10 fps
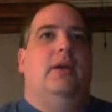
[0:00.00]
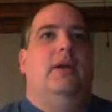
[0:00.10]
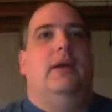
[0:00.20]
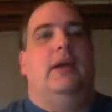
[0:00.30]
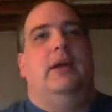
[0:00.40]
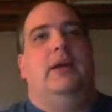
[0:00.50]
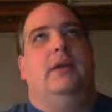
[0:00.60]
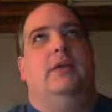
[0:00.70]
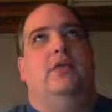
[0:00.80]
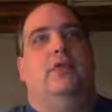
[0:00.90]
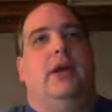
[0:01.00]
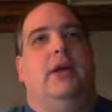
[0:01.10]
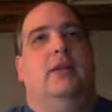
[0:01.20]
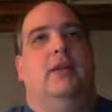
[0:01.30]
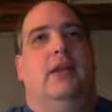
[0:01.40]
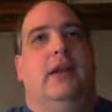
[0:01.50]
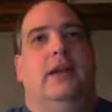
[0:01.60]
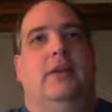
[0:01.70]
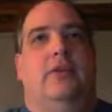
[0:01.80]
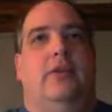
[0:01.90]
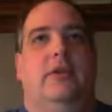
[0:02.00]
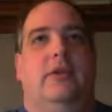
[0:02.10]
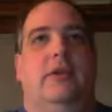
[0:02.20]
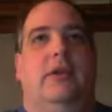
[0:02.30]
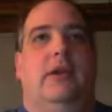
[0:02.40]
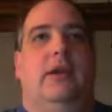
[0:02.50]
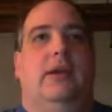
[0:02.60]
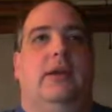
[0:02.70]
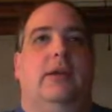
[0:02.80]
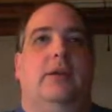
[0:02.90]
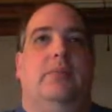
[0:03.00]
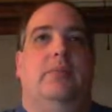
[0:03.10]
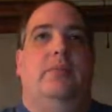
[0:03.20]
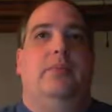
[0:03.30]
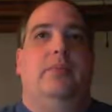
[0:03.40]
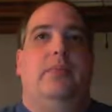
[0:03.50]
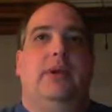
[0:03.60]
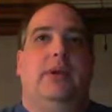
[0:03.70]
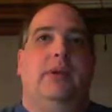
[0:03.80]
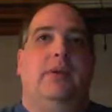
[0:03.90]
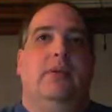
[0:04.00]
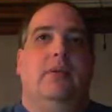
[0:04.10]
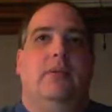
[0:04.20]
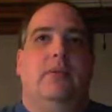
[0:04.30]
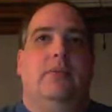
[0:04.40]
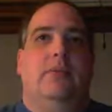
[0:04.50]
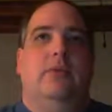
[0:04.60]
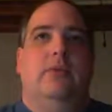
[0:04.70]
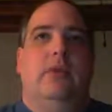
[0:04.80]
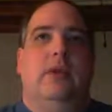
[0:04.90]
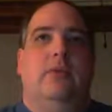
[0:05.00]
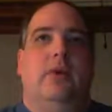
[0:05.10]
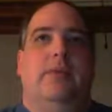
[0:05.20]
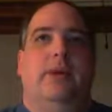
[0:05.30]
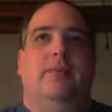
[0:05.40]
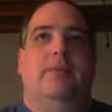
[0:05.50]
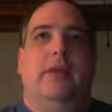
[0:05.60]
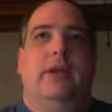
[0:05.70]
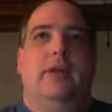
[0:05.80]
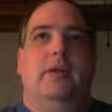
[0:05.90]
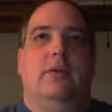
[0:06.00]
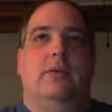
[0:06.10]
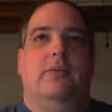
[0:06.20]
and ChatClient. And then, oops, I do want bin. Thank you.